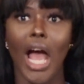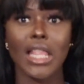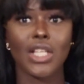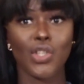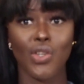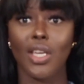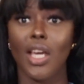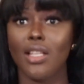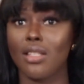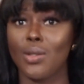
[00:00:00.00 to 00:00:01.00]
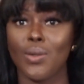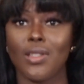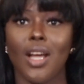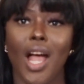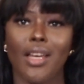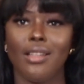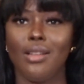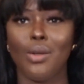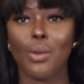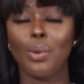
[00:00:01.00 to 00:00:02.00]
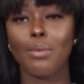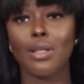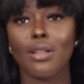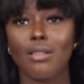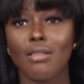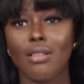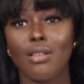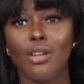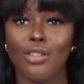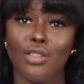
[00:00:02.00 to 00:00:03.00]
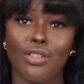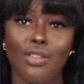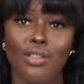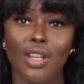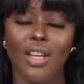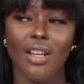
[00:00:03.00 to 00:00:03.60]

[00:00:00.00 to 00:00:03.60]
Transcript: I think the U K is good, and it'll probably cost you